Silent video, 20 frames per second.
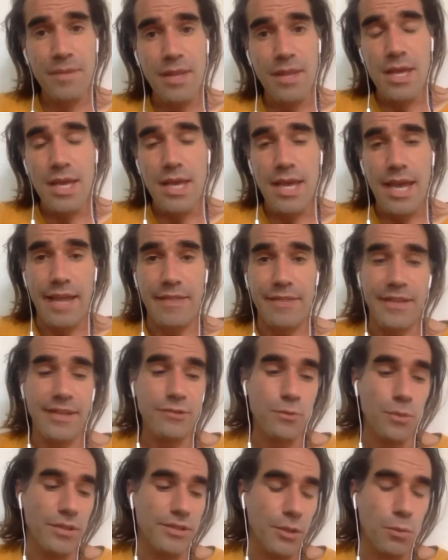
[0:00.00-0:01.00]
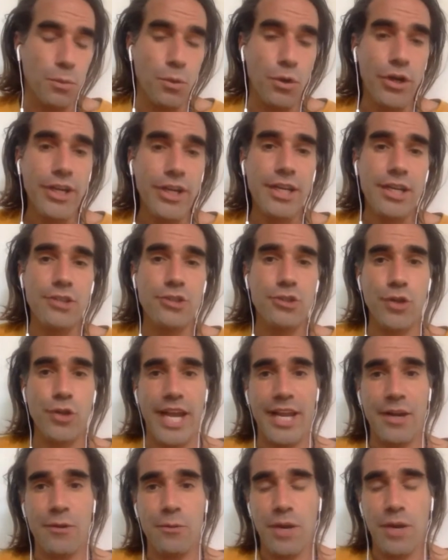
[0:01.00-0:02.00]
And this was a work
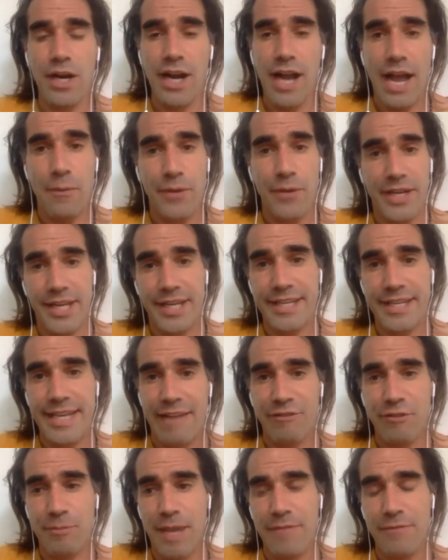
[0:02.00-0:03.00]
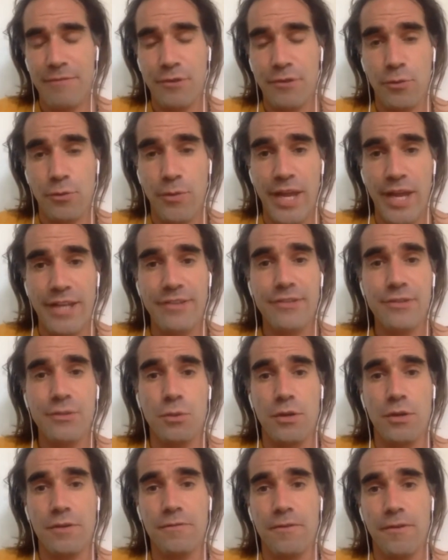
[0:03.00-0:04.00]
trade where we didn't have to pay for rent
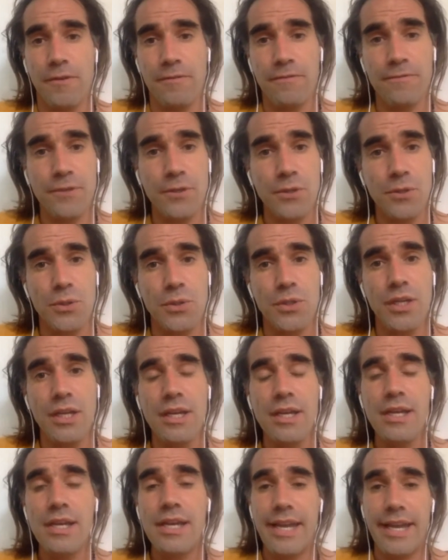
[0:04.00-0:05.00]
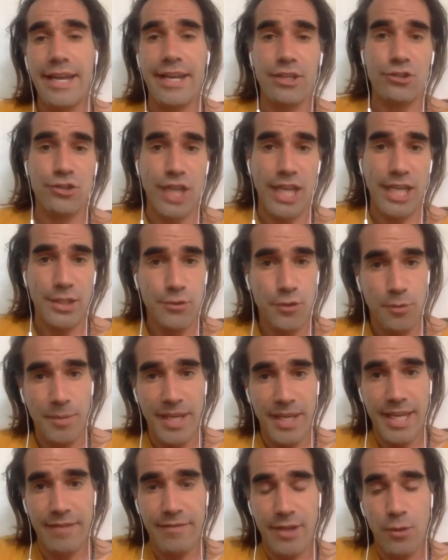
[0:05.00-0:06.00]
or for food in exchange for
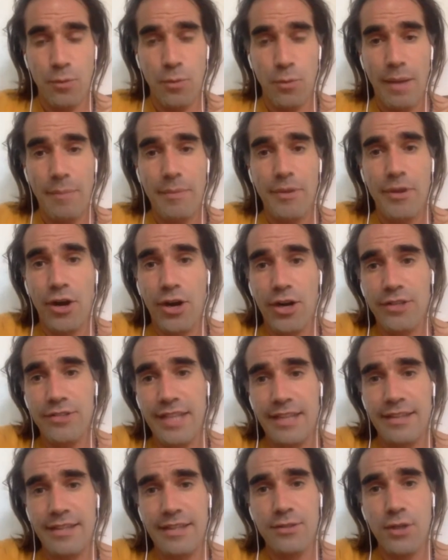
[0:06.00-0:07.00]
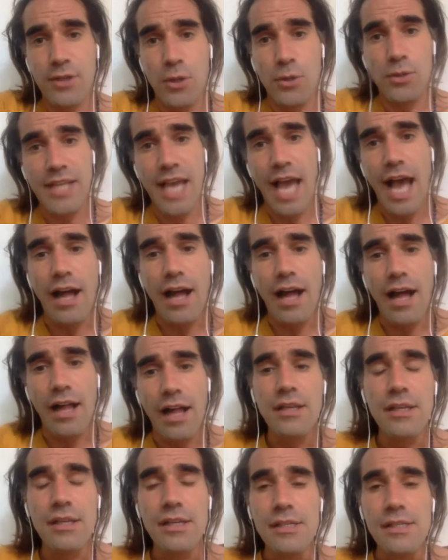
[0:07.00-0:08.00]
me giving webinars at this
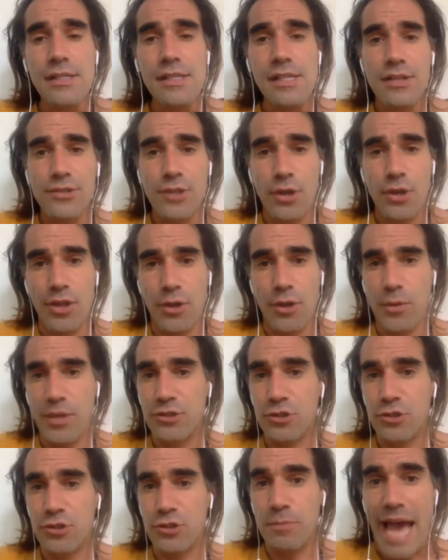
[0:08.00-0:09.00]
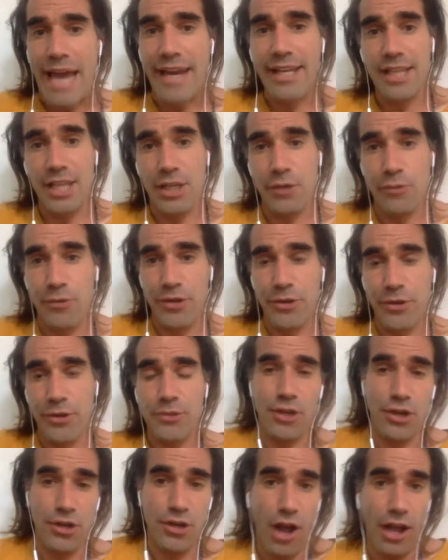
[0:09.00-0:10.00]
hotel so that we dramatically
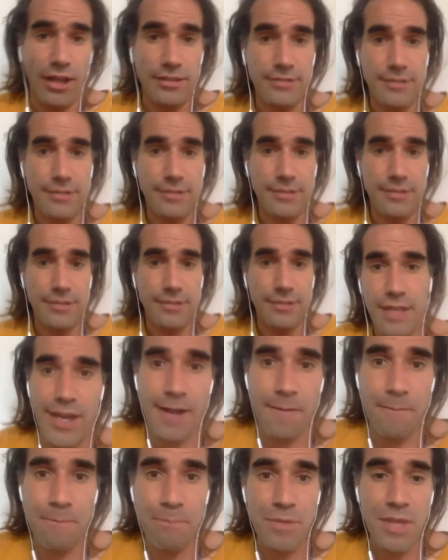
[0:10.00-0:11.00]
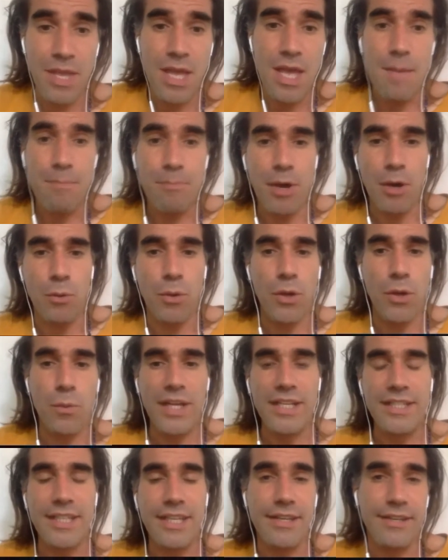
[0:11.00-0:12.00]
reduced our cost of living. But we
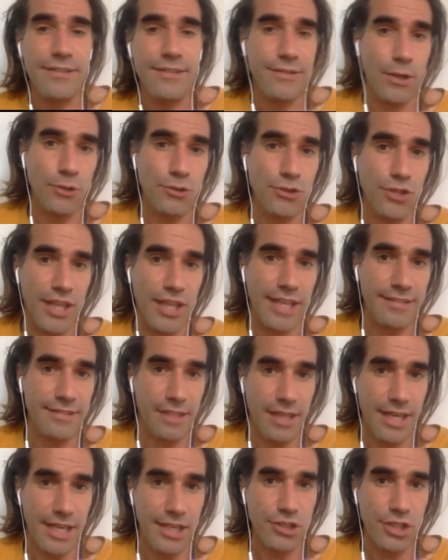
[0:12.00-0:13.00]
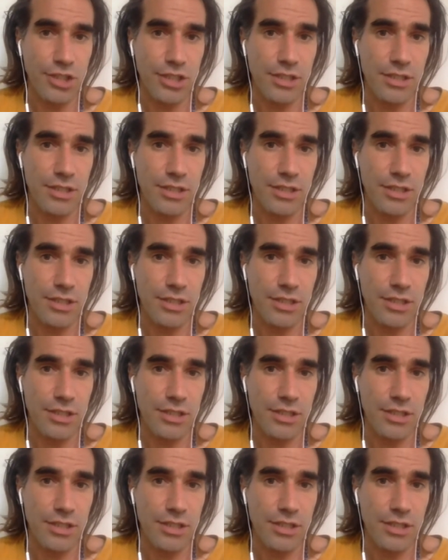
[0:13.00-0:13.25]
went into social isolation.